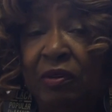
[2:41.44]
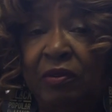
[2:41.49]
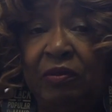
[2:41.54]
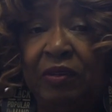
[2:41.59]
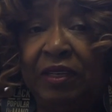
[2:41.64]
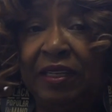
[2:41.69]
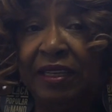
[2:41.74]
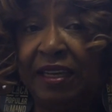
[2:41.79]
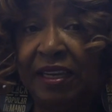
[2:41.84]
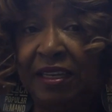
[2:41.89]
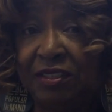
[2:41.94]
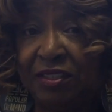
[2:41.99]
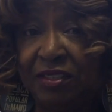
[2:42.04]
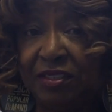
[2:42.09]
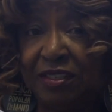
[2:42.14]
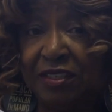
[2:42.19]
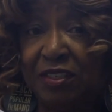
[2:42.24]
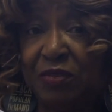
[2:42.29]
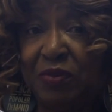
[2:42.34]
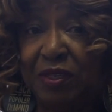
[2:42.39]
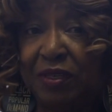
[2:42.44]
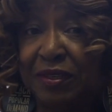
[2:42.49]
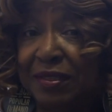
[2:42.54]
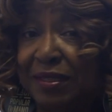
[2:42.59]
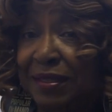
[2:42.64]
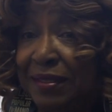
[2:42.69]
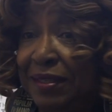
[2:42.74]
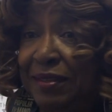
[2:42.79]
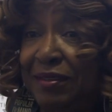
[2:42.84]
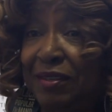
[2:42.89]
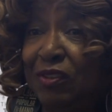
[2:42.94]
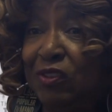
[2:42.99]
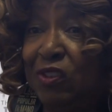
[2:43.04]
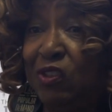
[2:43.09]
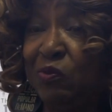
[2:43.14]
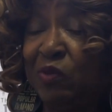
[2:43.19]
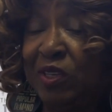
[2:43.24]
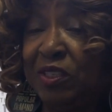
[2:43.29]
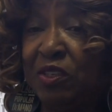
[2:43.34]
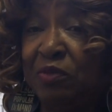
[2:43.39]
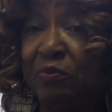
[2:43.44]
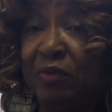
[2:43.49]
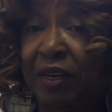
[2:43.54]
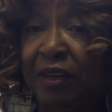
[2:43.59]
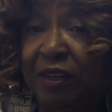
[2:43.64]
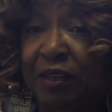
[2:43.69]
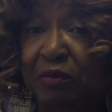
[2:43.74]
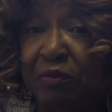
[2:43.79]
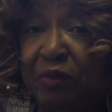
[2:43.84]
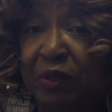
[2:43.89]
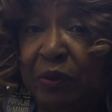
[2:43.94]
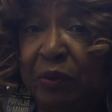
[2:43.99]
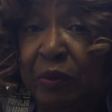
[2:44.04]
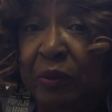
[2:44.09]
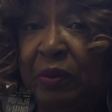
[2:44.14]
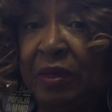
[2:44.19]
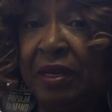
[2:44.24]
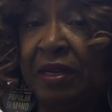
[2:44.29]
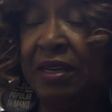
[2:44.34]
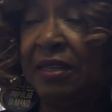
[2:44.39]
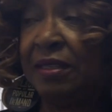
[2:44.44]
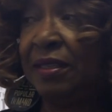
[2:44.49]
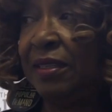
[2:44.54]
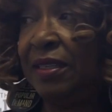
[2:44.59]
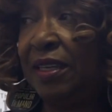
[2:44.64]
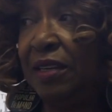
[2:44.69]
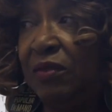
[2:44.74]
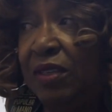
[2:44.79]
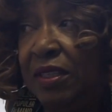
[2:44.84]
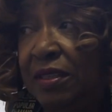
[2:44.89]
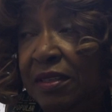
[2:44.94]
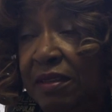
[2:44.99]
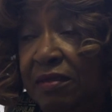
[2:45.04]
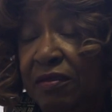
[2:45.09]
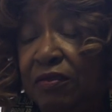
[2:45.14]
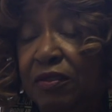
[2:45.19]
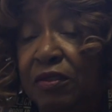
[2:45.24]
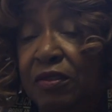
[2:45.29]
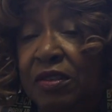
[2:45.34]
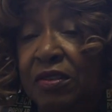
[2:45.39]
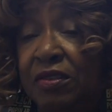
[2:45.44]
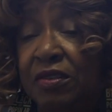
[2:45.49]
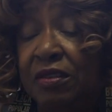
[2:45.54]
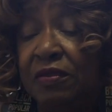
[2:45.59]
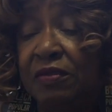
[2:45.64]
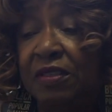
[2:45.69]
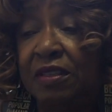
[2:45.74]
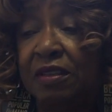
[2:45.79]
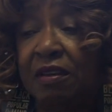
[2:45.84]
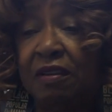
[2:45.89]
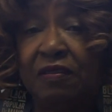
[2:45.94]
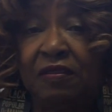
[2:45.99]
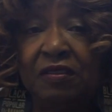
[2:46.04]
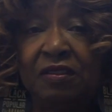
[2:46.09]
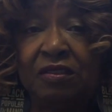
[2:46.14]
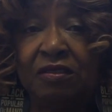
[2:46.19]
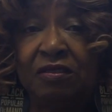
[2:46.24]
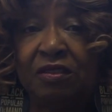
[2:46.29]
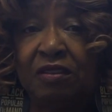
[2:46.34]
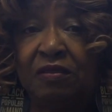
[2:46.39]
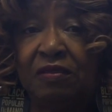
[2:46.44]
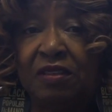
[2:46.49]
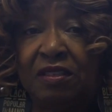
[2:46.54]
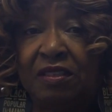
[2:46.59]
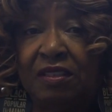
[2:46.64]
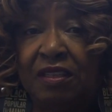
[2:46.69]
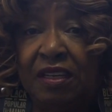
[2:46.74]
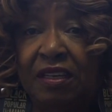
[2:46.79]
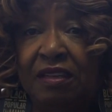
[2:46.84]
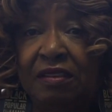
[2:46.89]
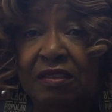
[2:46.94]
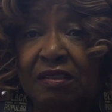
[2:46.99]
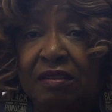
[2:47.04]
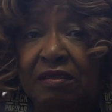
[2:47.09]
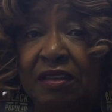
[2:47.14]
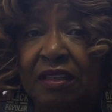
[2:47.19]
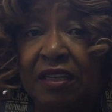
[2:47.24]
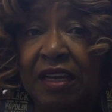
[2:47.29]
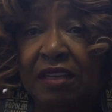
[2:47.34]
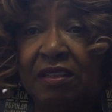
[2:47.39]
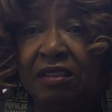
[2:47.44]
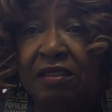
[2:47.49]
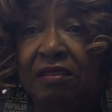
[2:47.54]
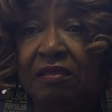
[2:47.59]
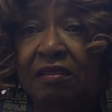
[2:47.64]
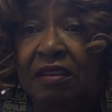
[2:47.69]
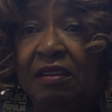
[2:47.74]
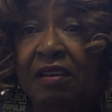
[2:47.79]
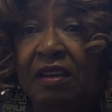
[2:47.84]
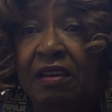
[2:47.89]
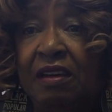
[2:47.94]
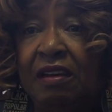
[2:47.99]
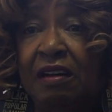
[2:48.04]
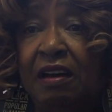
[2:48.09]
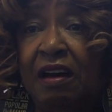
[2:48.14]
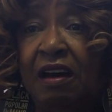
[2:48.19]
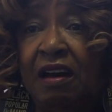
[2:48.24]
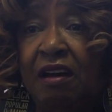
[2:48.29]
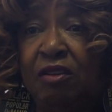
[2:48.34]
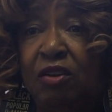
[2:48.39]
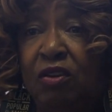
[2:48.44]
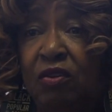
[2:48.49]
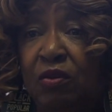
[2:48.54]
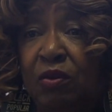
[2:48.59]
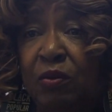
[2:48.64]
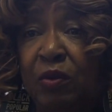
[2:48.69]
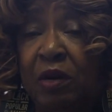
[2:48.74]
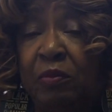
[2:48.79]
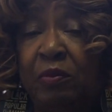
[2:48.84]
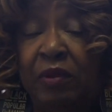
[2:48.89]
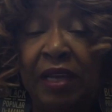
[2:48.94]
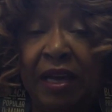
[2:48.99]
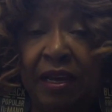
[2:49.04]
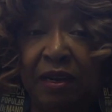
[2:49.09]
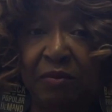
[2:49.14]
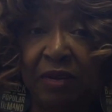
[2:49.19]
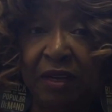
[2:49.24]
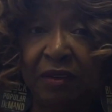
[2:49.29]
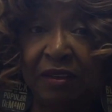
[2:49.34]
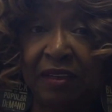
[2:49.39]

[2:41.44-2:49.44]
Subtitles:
relations because I didn't know too much about it, but as I said, we sent Foreign Service officers overseas, so I got to know a lot about